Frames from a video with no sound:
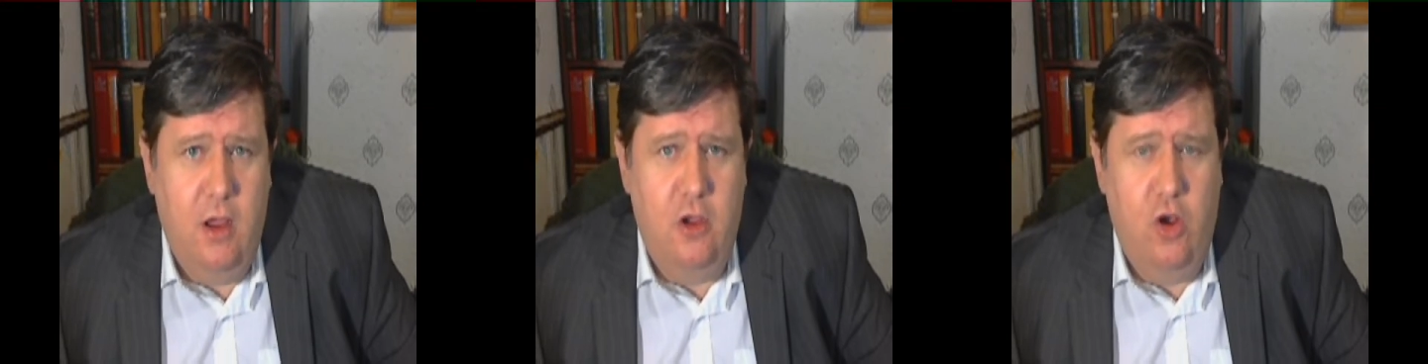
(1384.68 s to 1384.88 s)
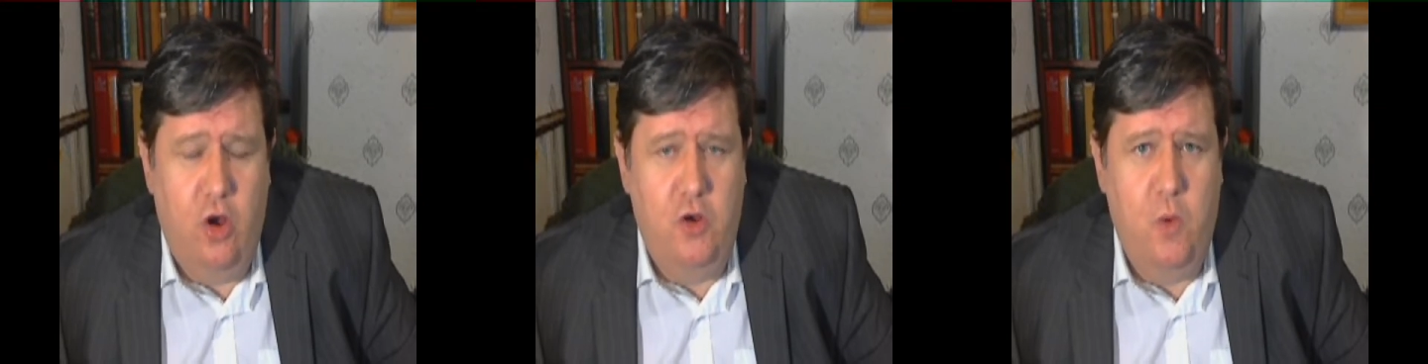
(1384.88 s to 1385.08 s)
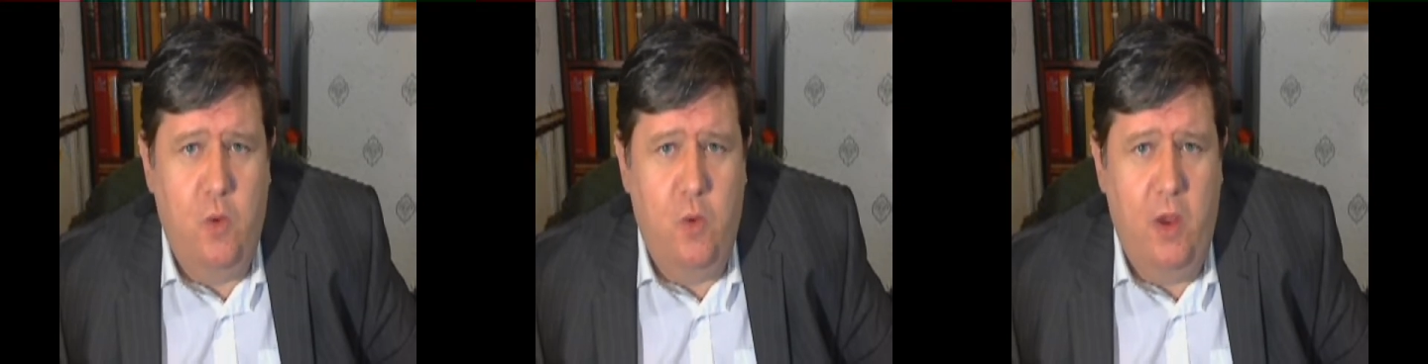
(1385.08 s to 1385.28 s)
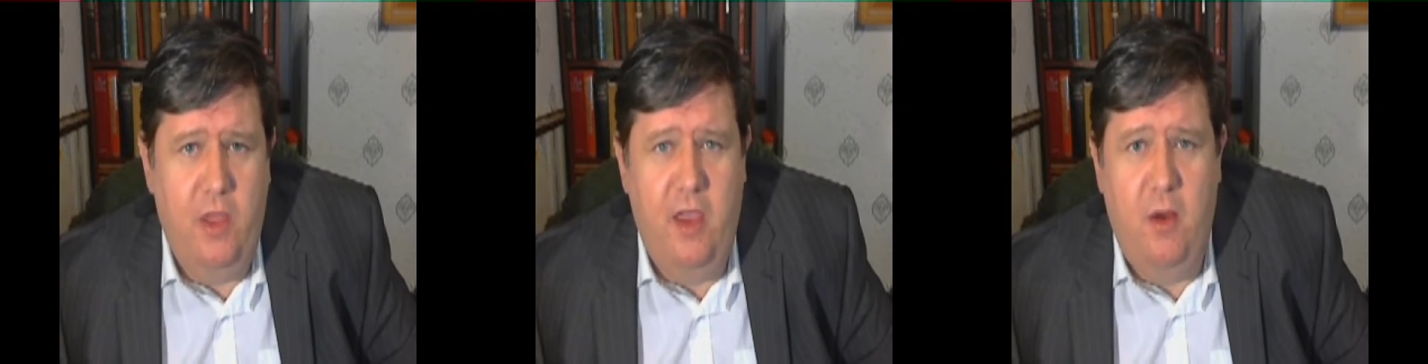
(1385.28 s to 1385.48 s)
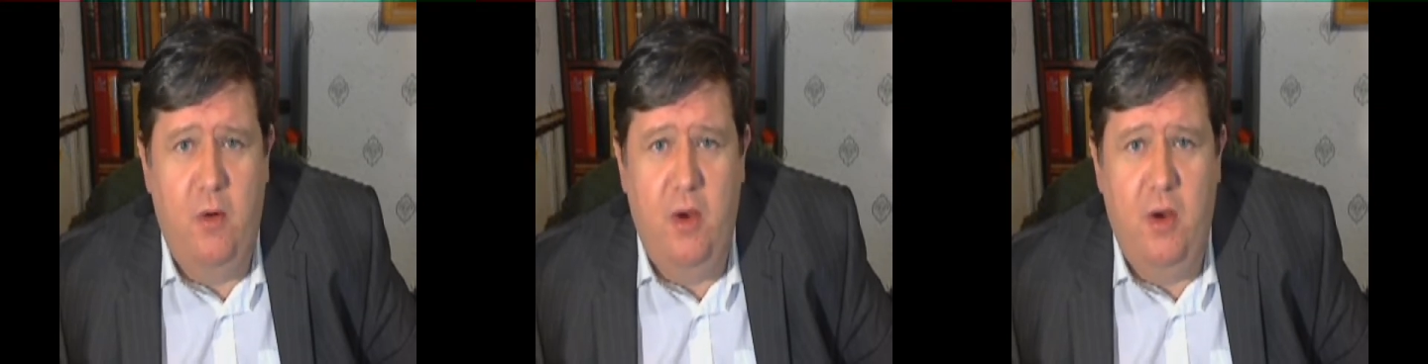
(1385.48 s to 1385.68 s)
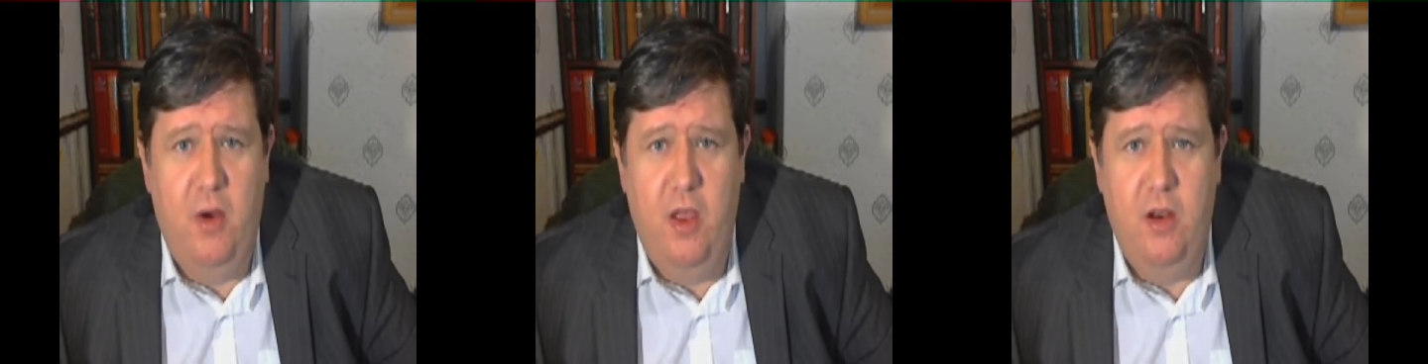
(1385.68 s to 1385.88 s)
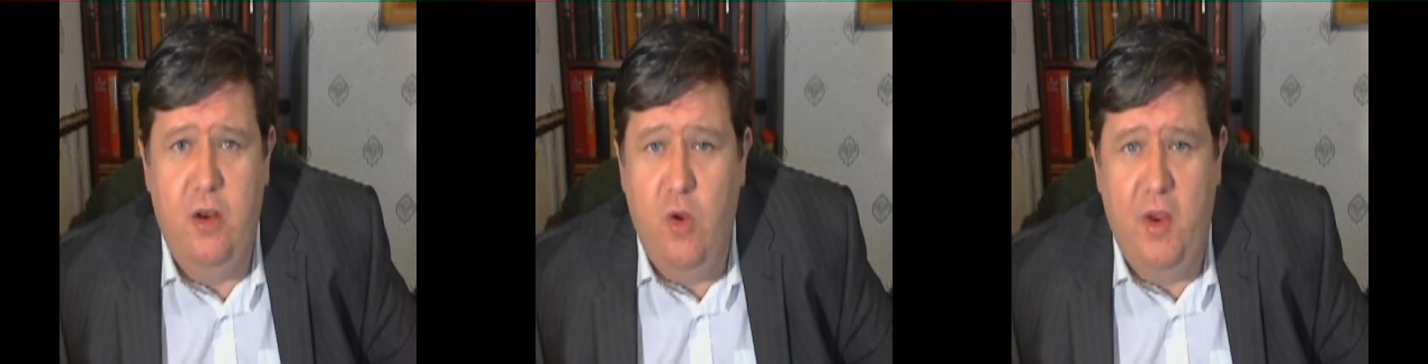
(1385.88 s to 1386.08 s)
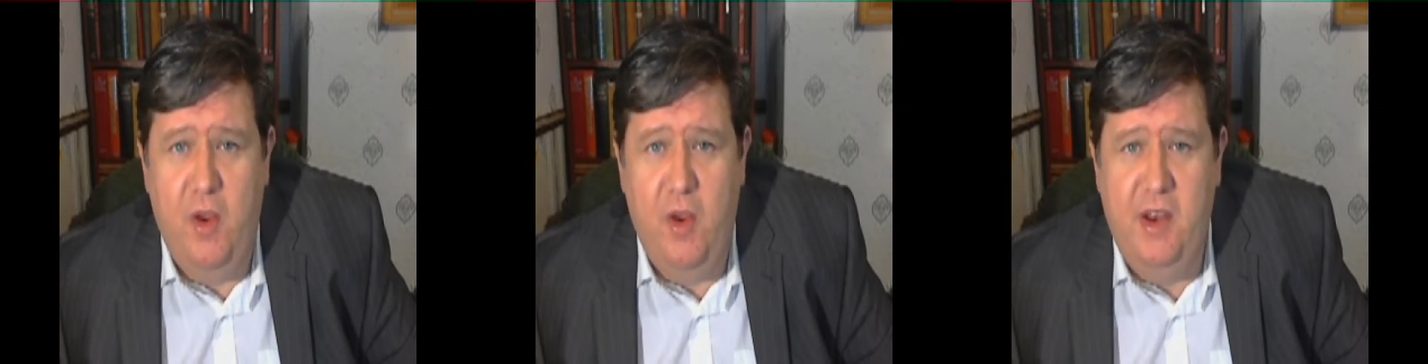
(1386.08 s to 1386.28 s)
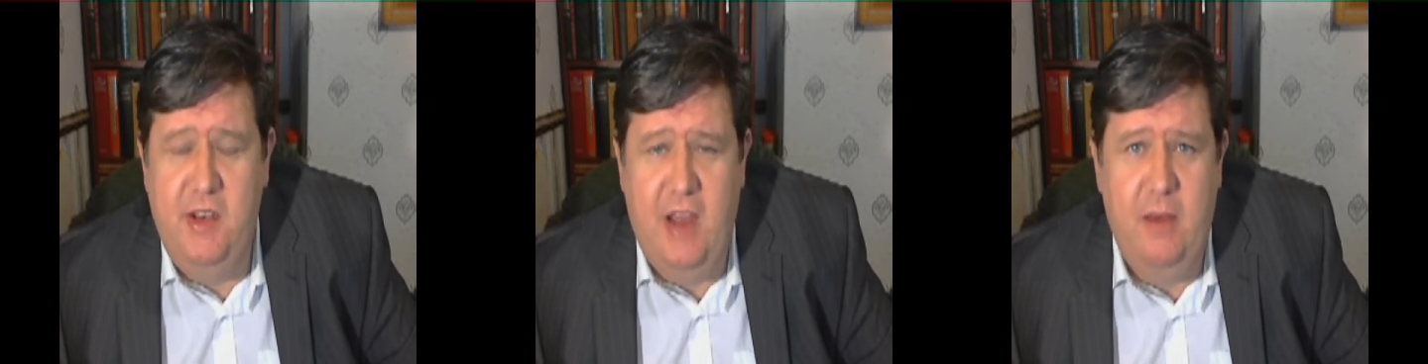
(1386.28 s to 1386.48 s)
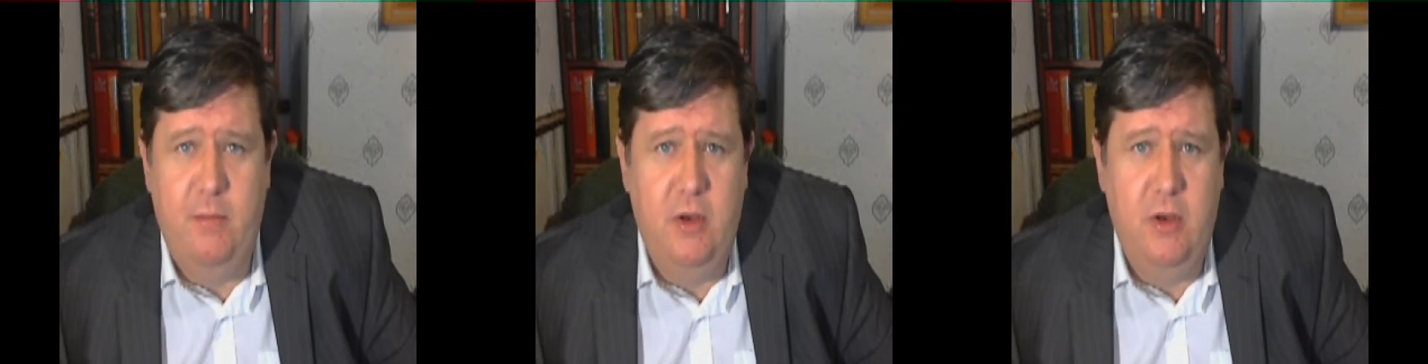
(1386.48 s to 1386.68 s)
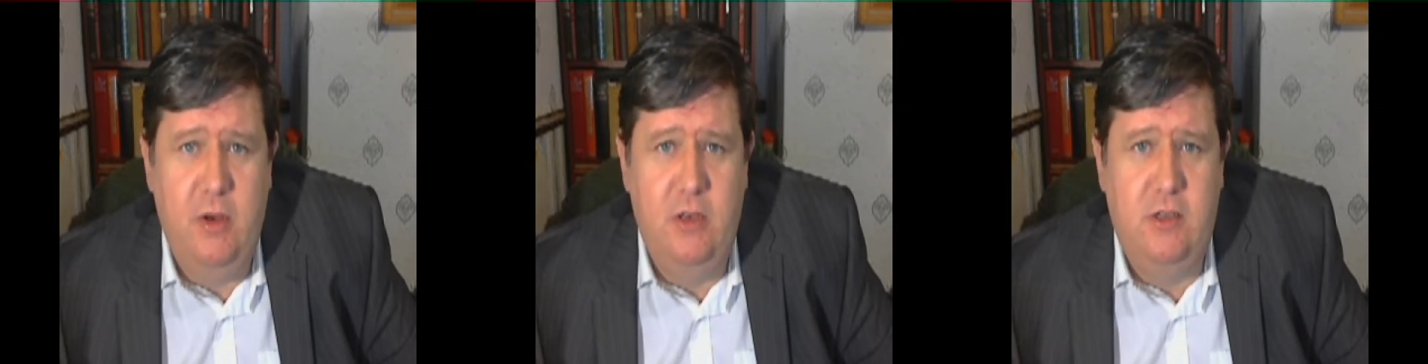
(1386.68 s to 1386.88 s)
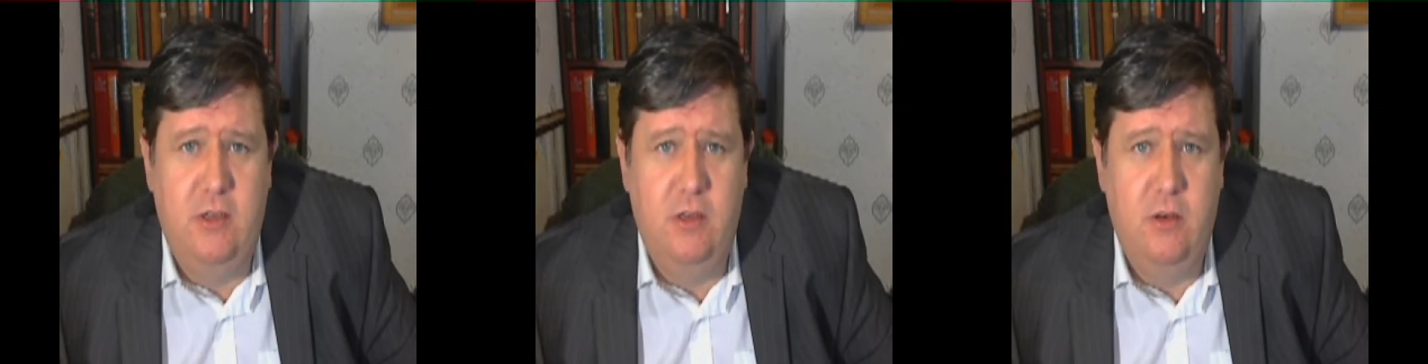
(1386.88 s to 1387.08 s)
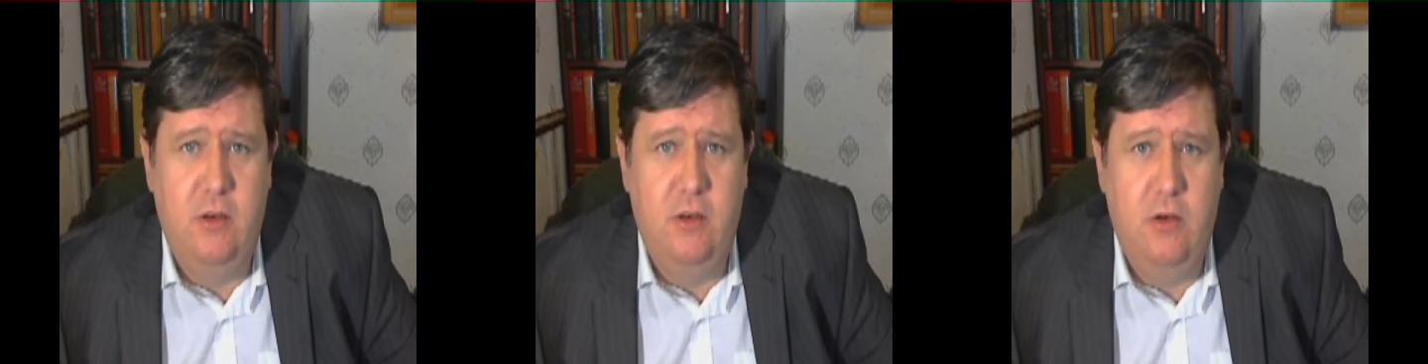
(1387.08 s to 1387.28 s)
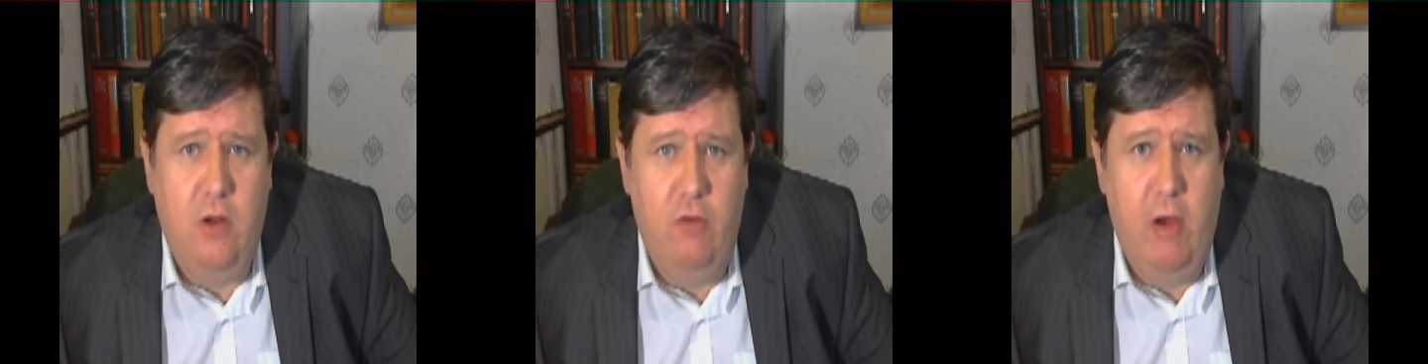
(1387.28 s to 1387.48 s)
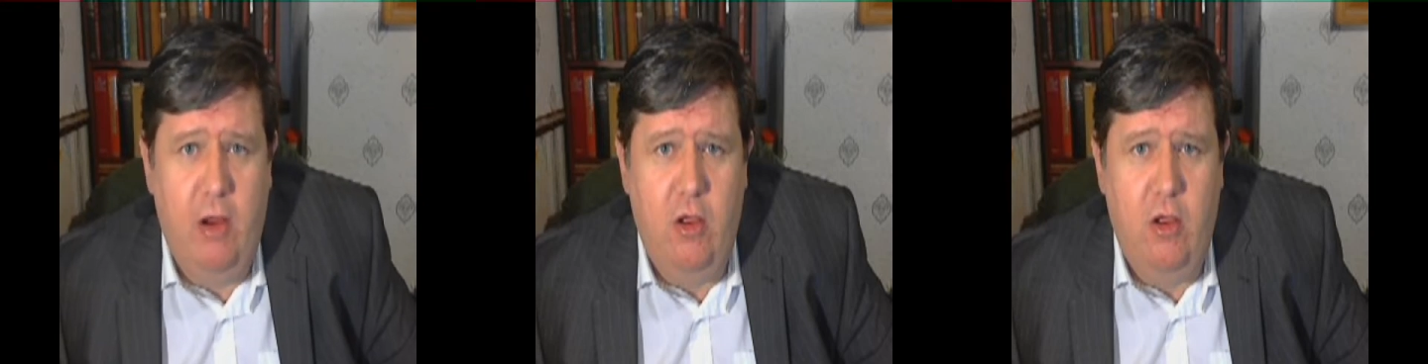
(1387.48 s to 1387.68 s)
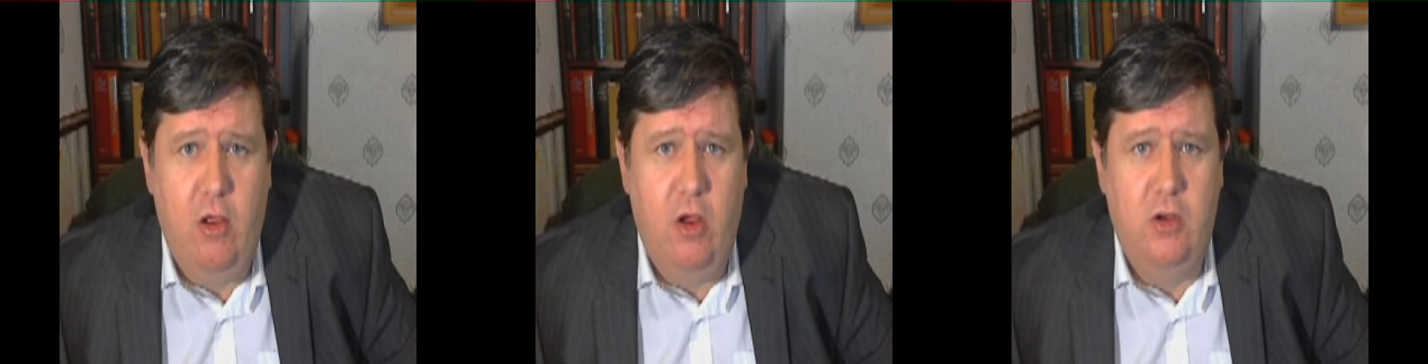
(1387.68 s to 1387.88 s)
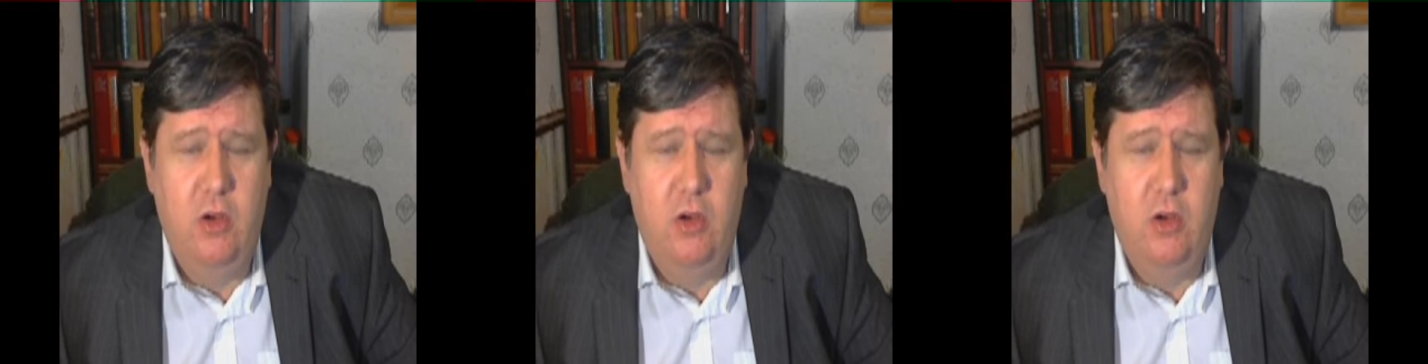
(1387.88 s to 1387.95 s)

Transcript: where there were no indictments on record,